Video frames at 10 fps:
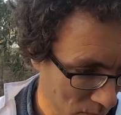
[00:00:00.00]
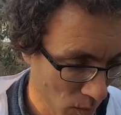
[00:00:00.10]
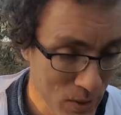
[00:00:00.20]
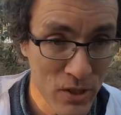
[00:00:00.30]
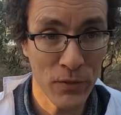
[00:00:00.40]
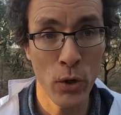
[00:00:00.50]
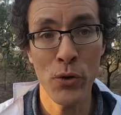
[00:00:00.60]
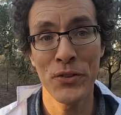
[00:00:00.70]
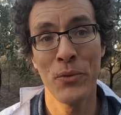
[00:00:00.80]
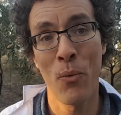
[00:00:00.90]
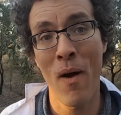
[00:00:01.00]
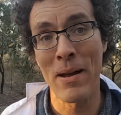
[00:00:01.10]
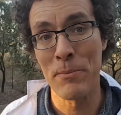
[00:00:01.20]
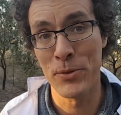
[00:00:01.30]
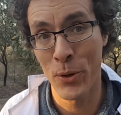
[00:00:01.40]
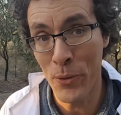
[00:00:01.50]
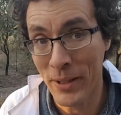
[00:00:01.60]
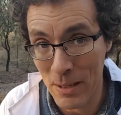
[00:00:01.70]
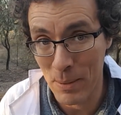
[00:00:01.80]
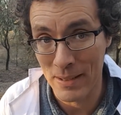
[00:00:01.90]
Which is, of course, why I'm
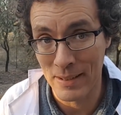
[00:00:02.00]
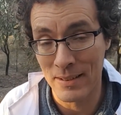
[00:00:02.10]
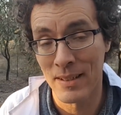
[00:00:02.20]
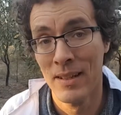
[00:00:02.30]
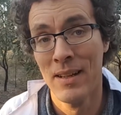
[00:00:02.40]
talking about this,